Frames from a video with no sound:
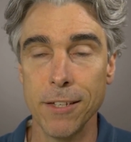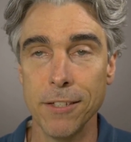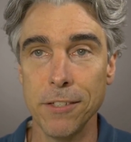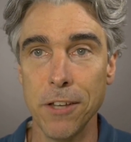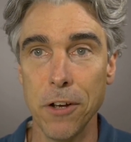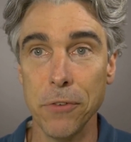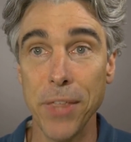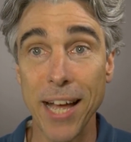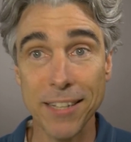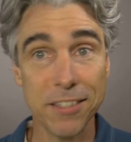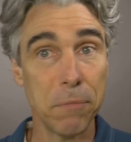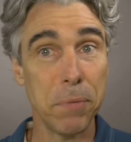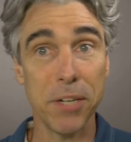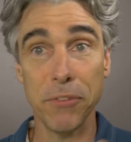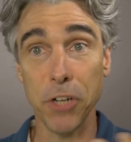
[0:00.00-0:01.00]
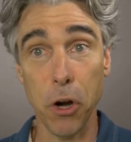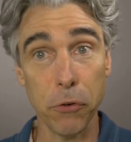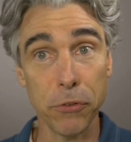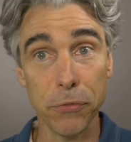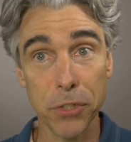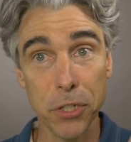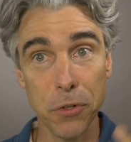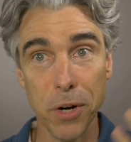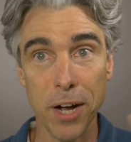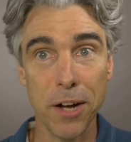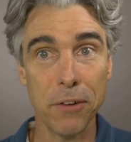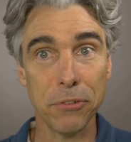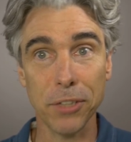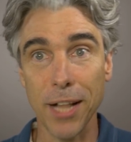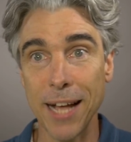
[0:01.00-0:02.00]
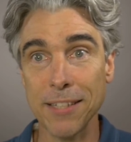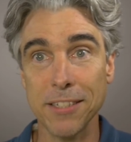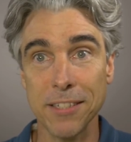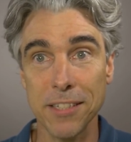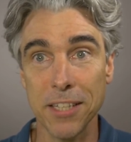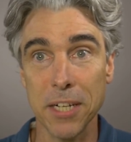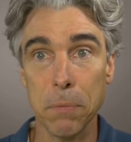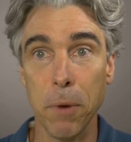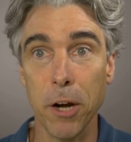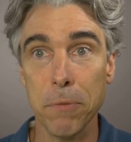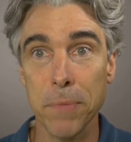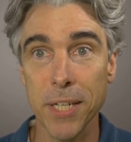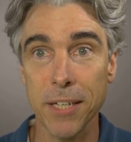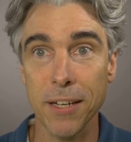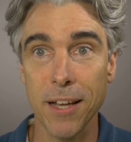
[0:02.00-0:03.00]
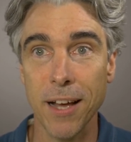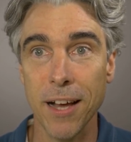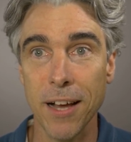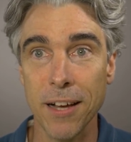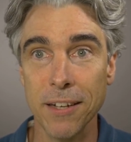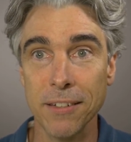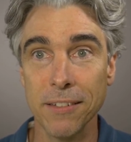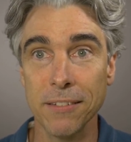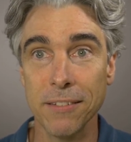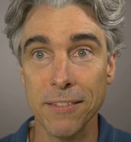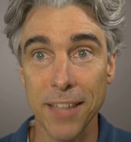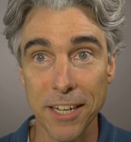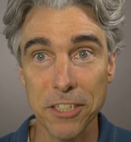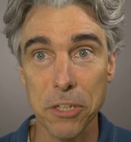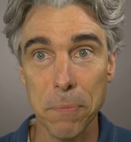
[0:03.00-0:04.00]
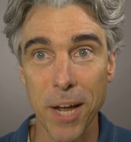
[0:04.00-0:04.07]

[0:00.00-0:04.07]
So that's a bit of an overview of classes in the department. Thanks so